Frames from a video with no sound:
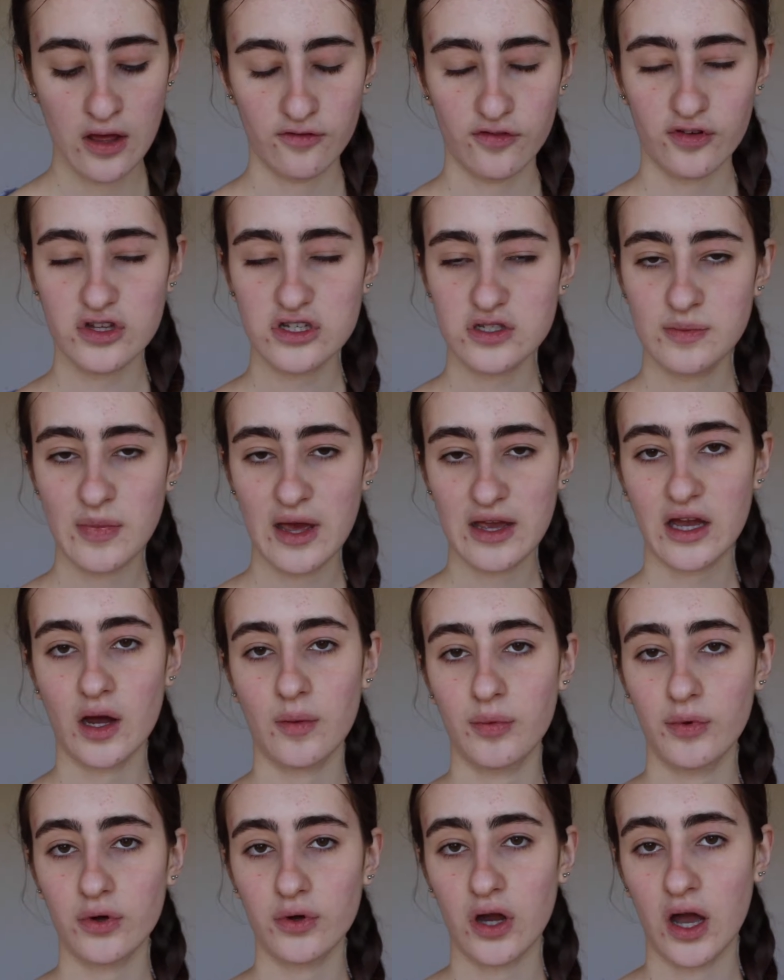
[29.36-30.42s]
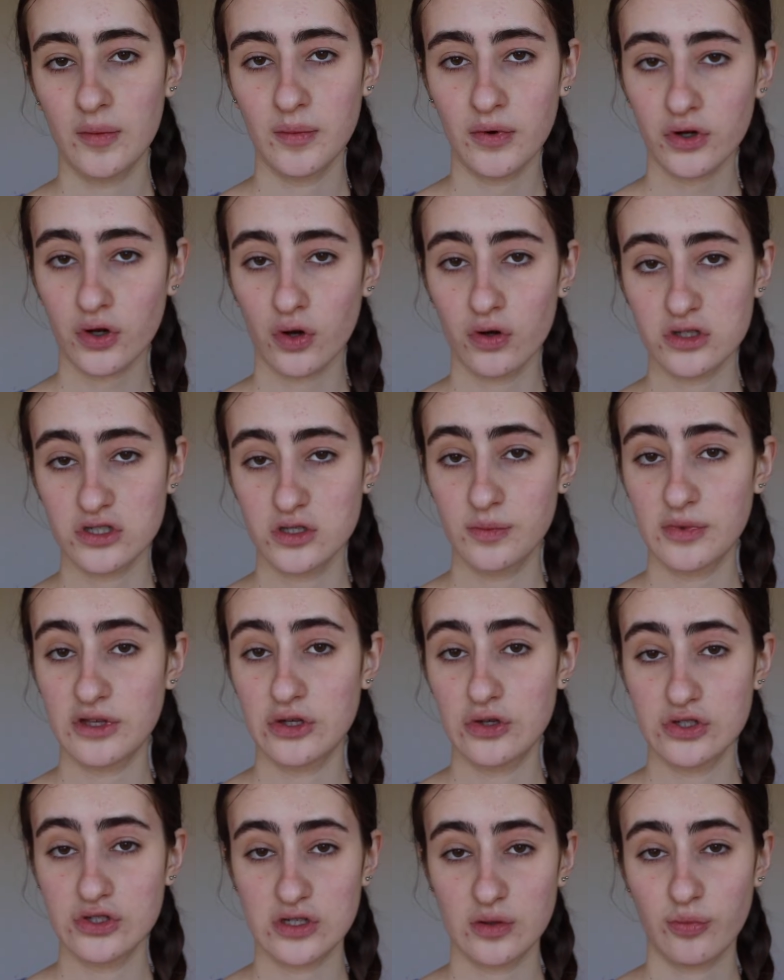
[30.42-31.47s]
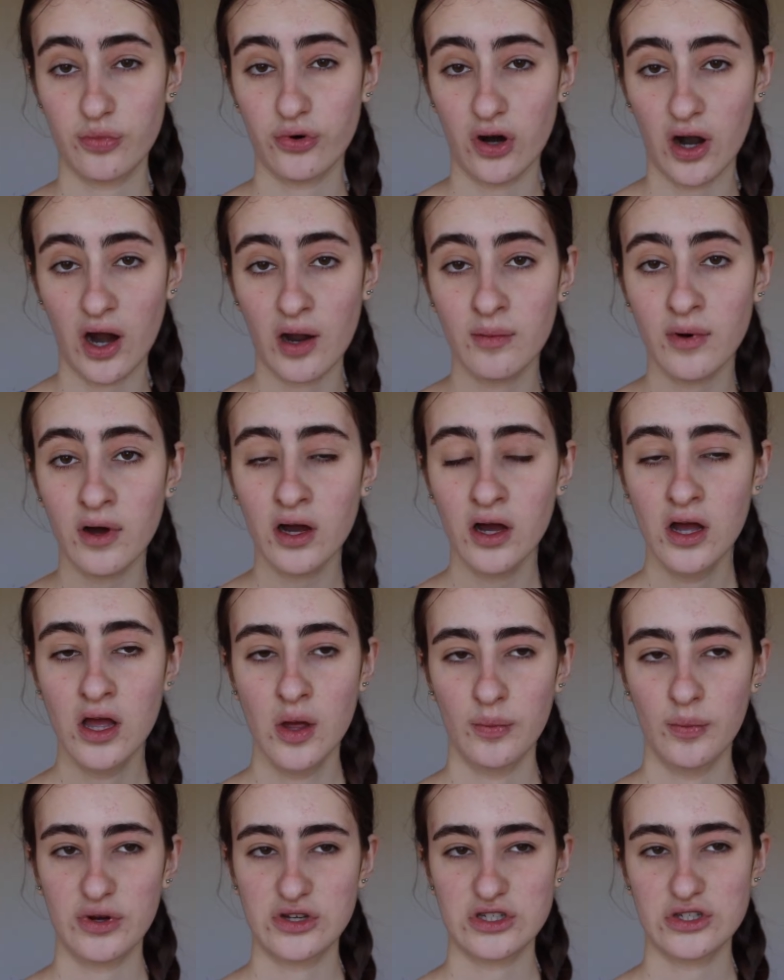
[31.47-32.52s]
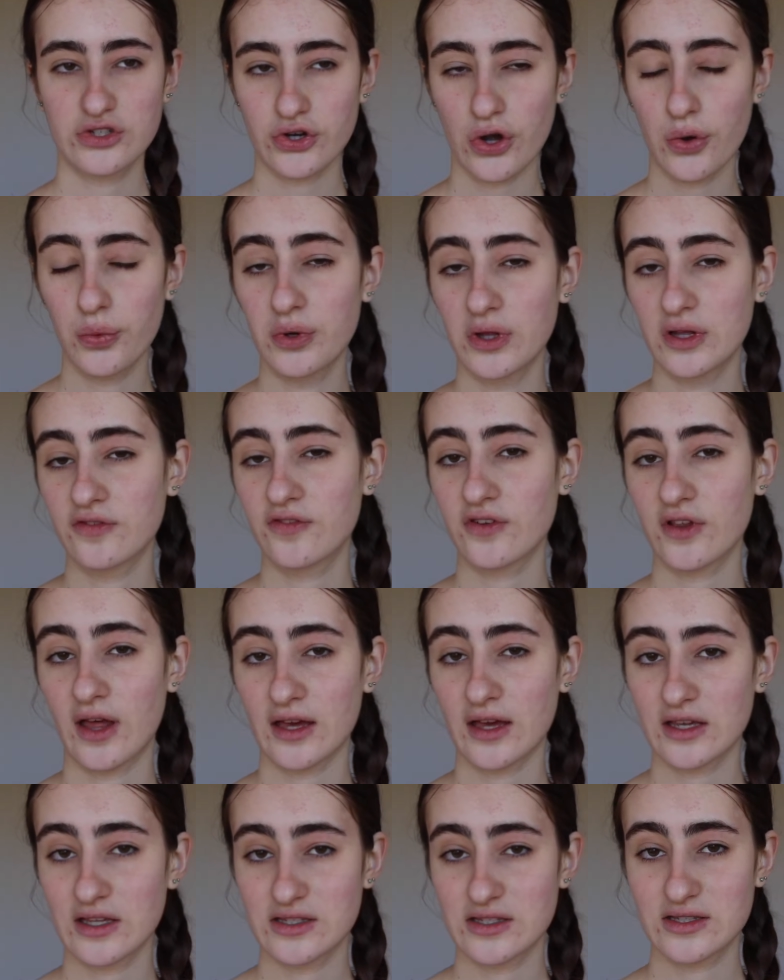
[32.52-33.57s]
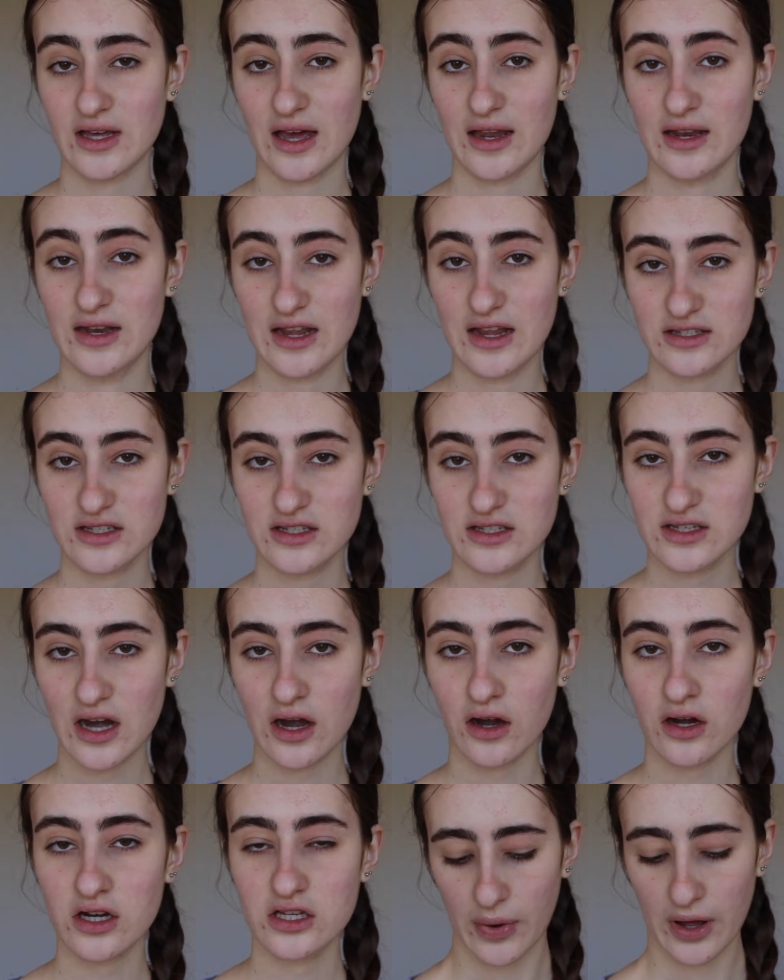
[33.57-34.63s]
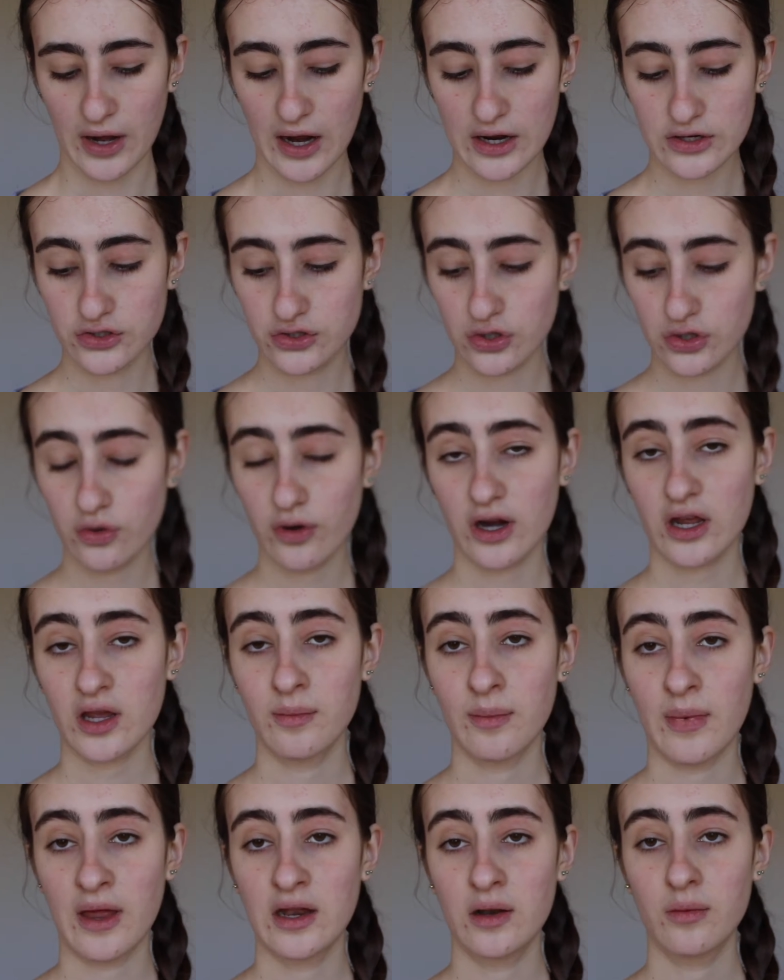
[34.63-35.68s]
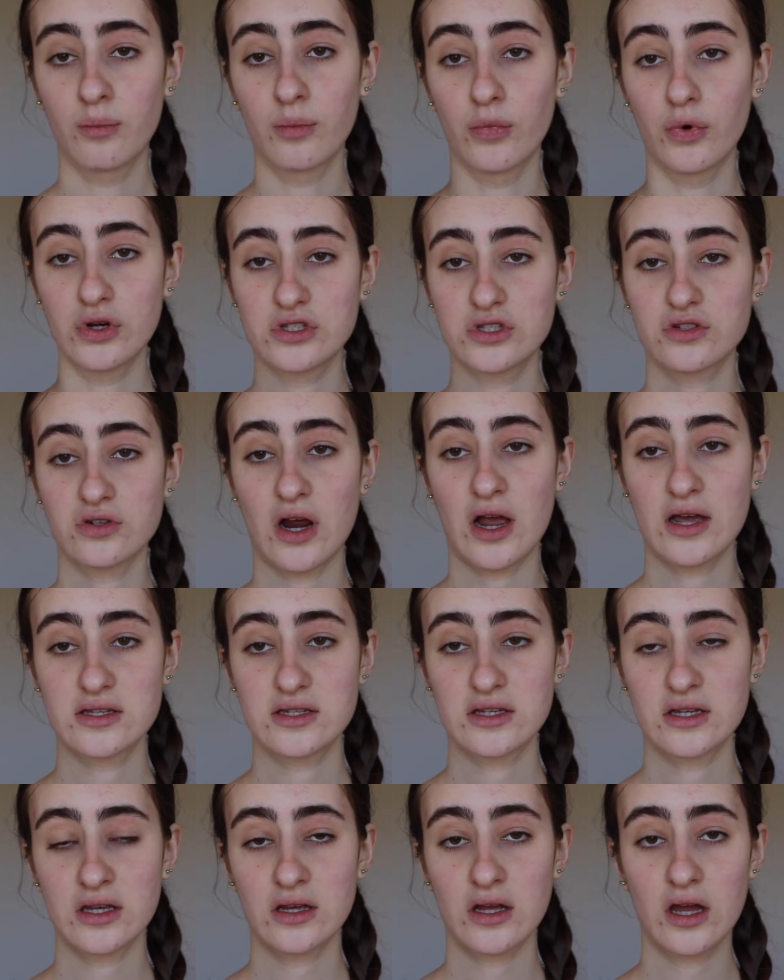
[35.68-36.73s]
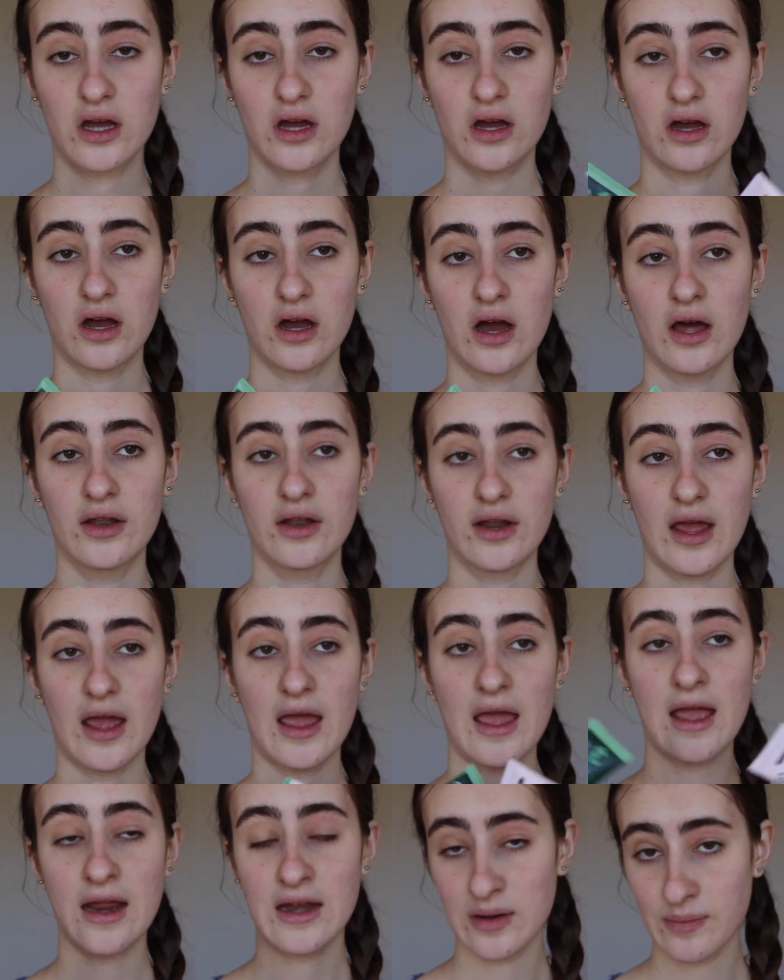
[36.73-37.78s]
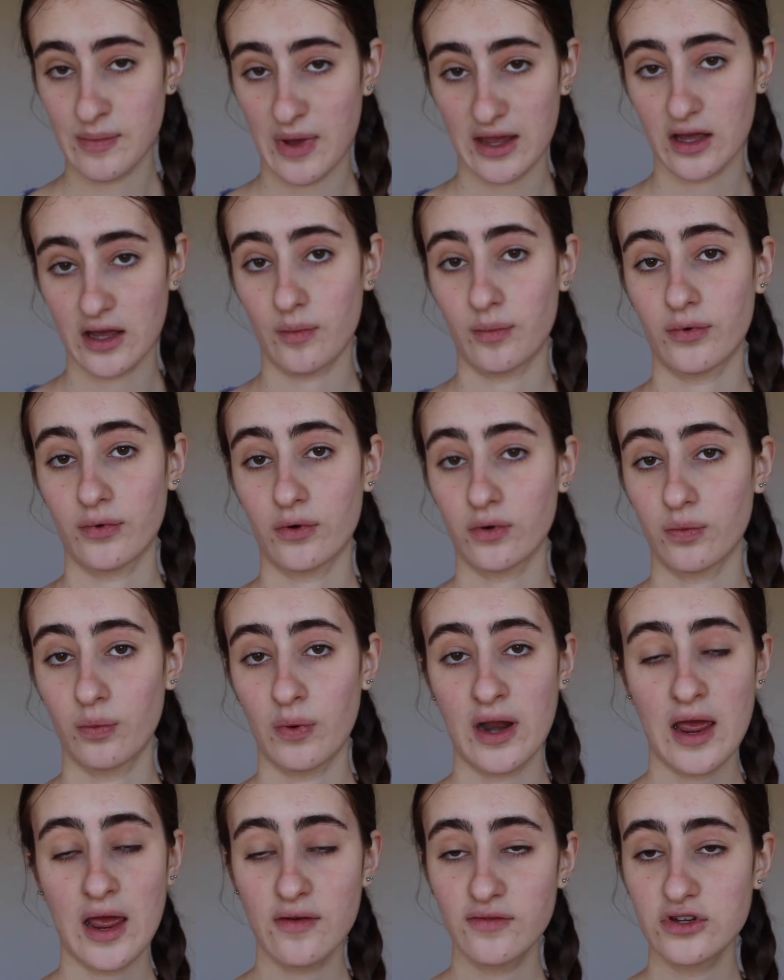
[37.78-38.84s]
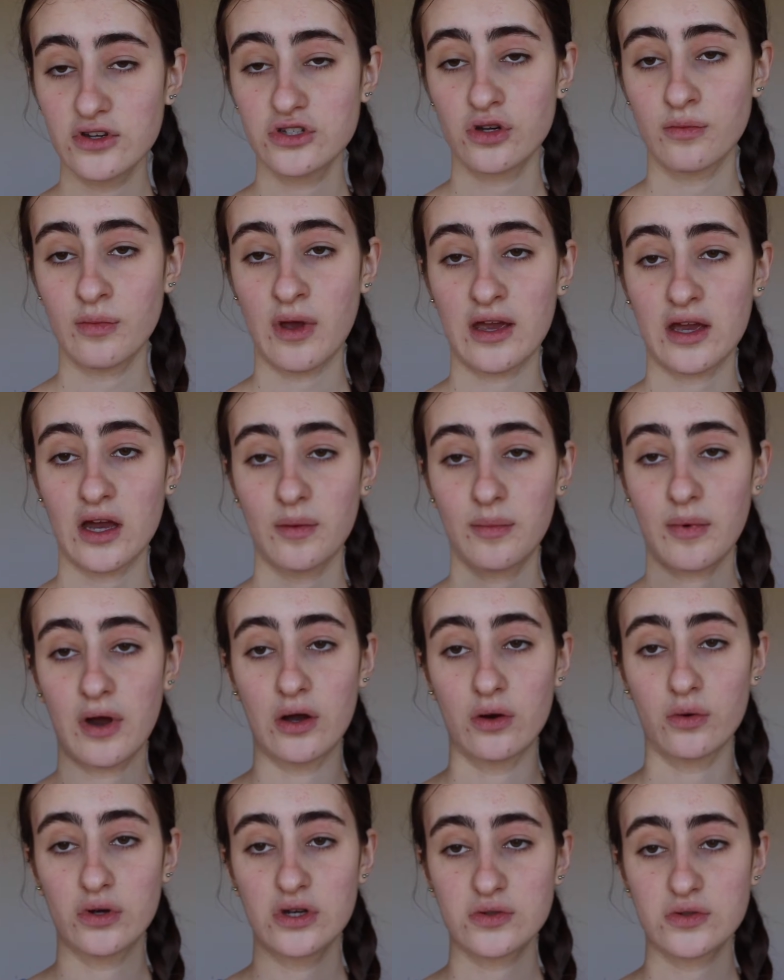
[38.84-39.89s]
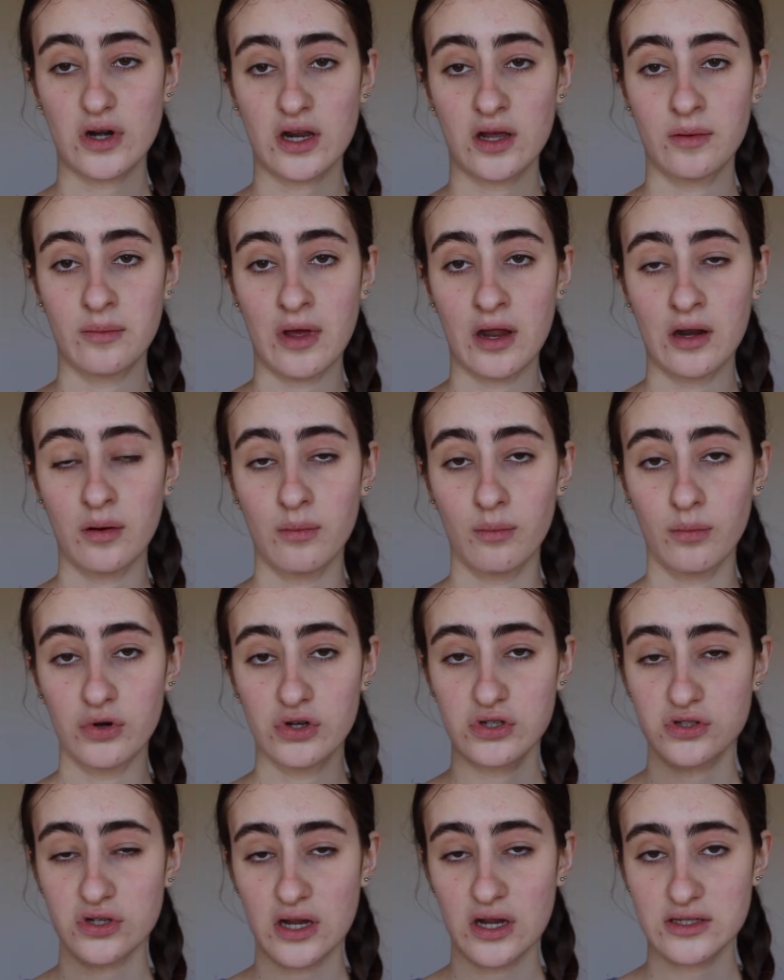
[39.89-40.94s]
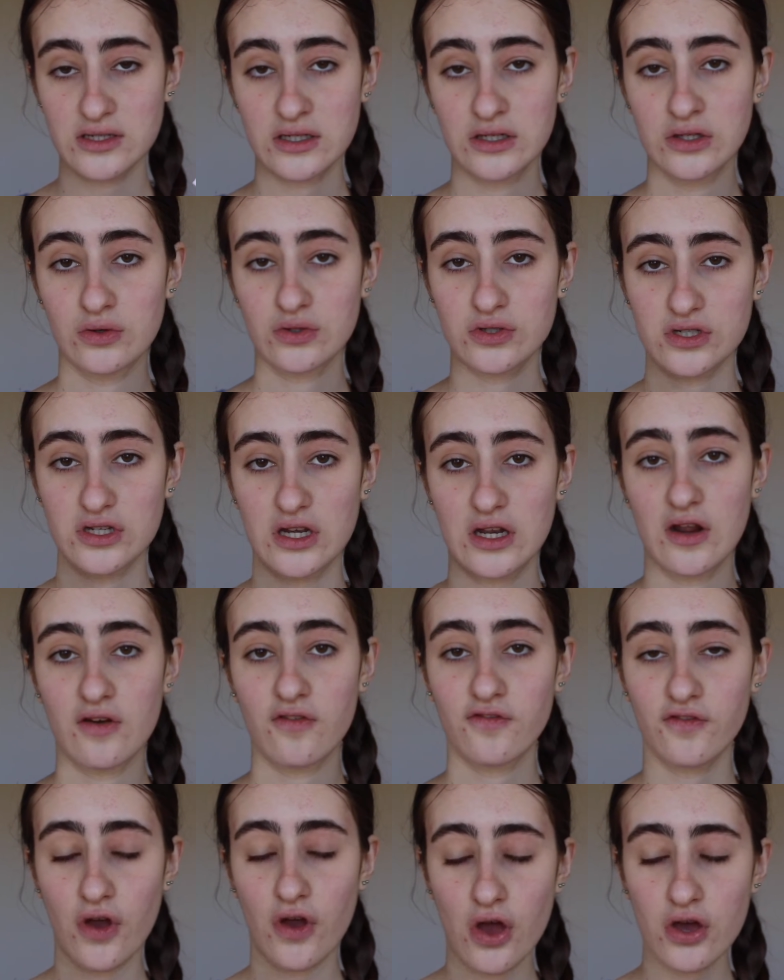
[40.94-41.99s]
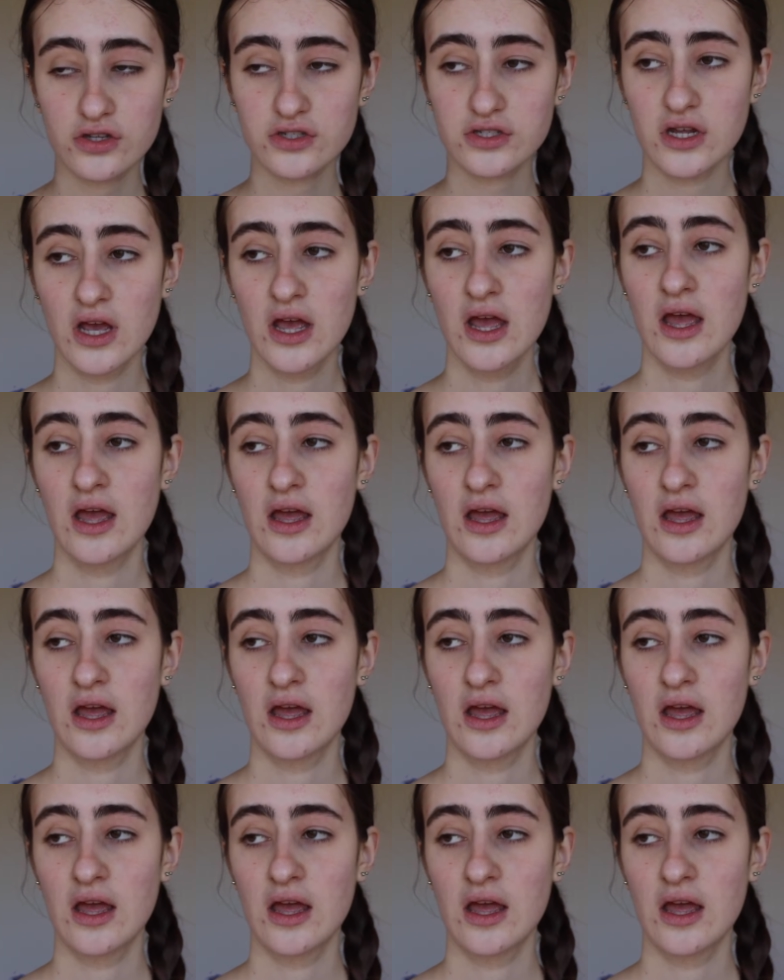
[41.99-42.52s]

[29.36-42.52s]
For this makeup look, I'm not going to be using primer because I don't really feel like it's that necessary, but I do recommend moisturizing on any makeup look. Whenever you do makeup, I always recommend moisturizing your skin at first.